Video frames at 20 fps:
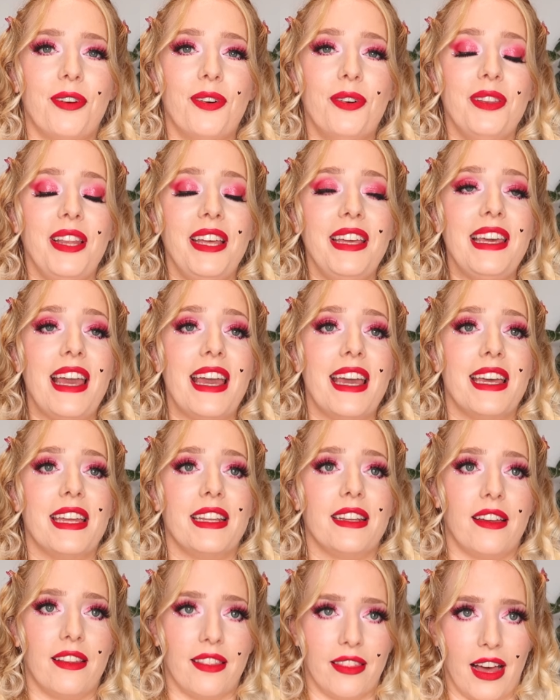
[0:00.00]
Falling
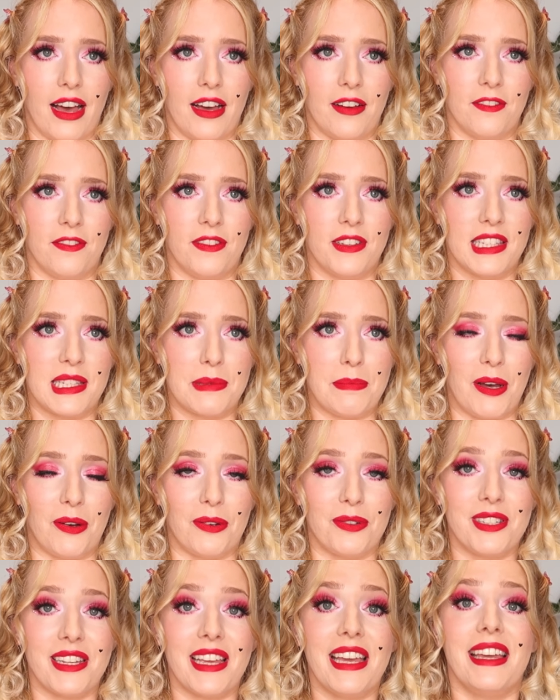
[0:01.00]
in Love,
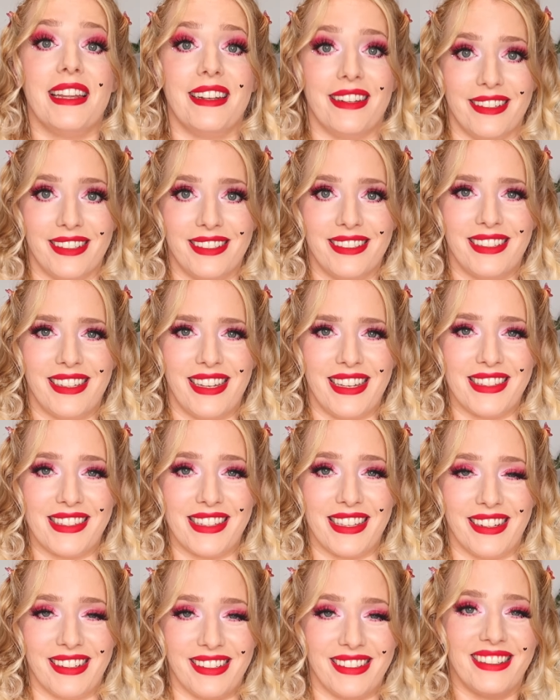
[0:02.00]
spelt in,
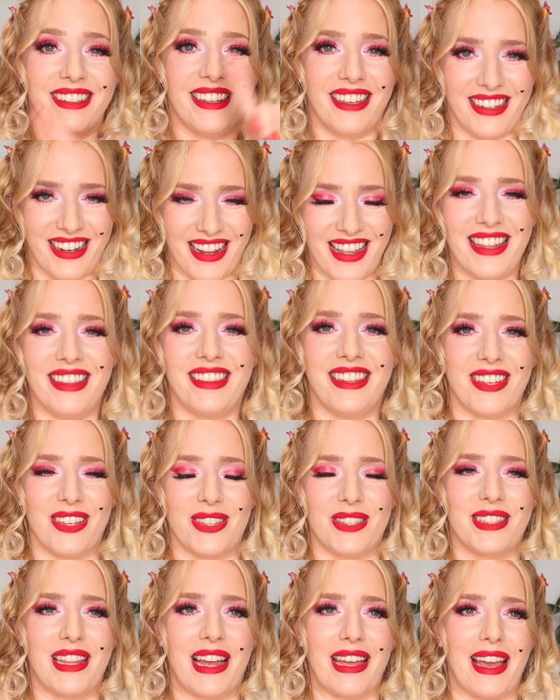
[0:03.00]
as in an inn that
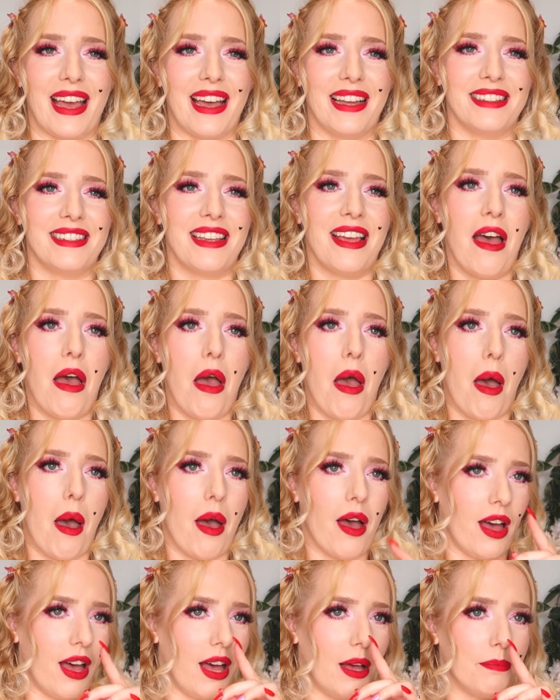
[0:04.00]
you stay at.
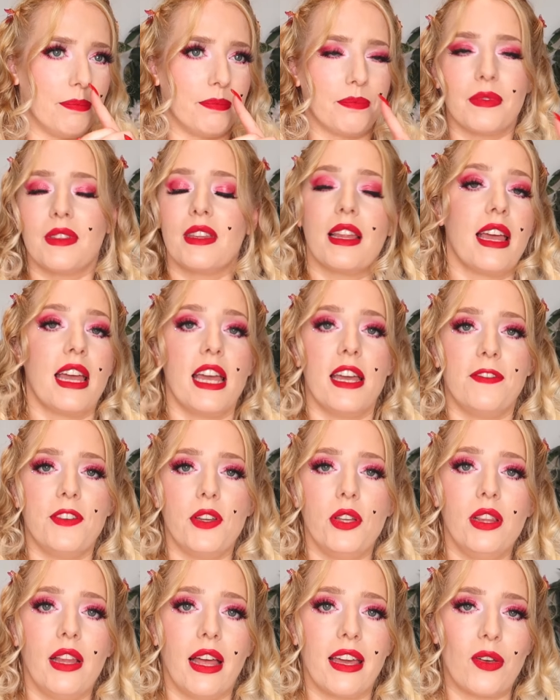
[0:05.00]

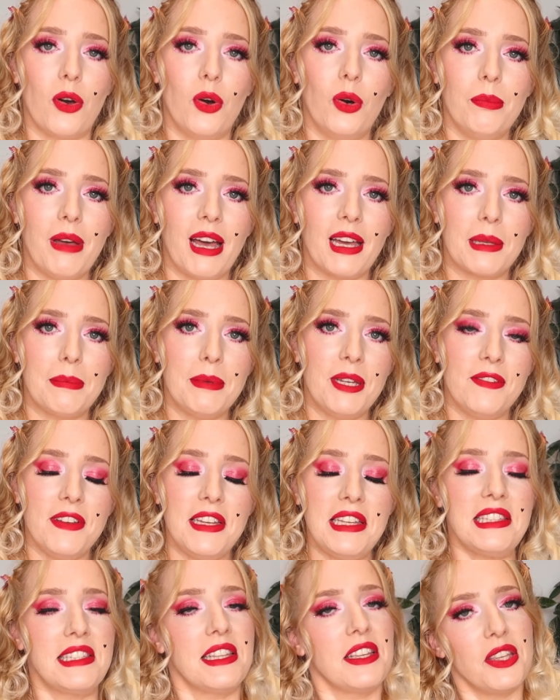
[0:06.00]
If you like Hallmark
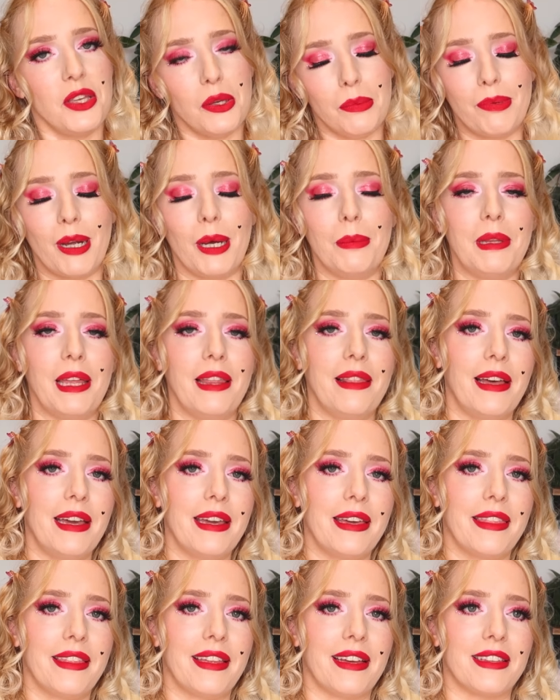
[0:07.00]
movies, you'll probably
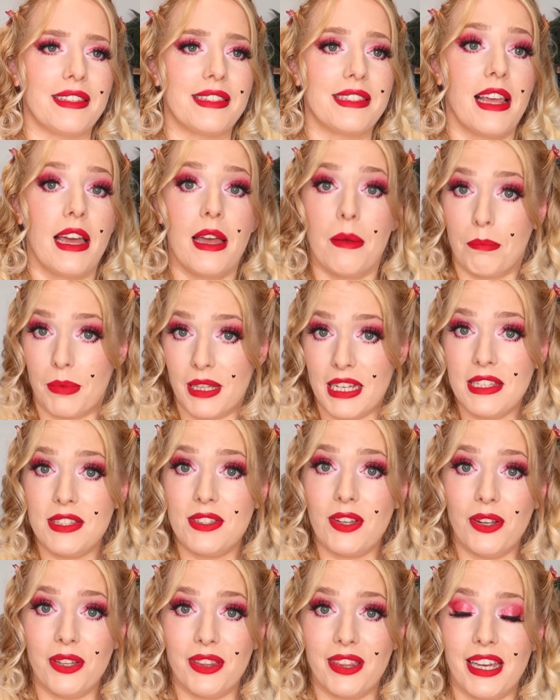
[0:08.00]
like this. Please
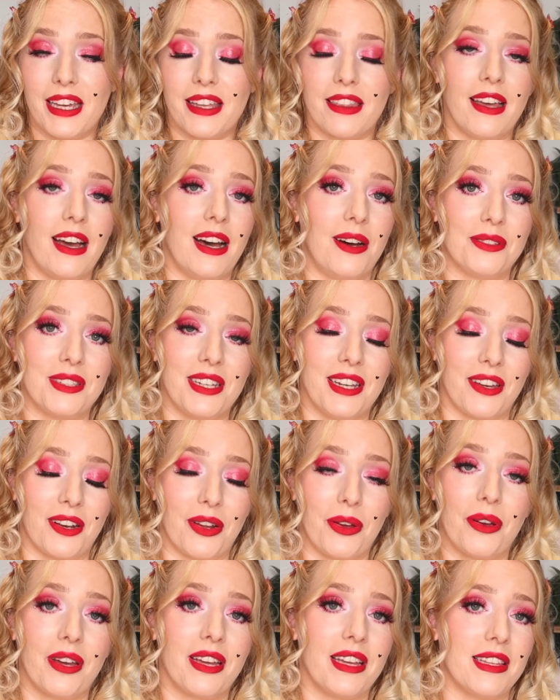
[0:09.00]
don't think that
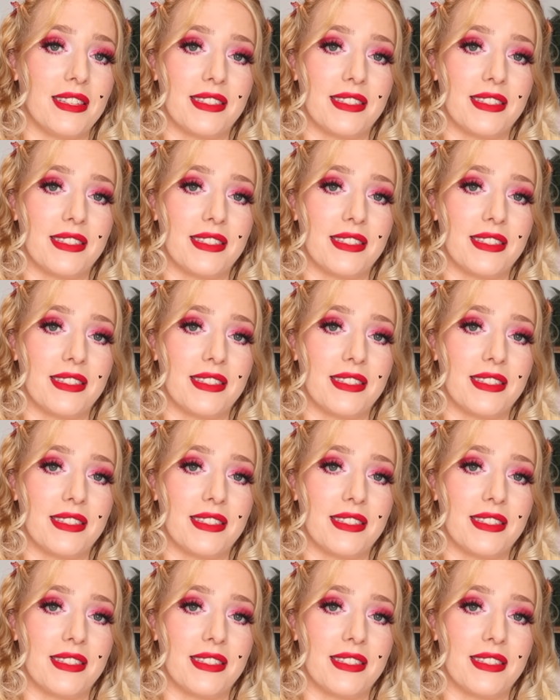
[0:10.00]
Aotearoa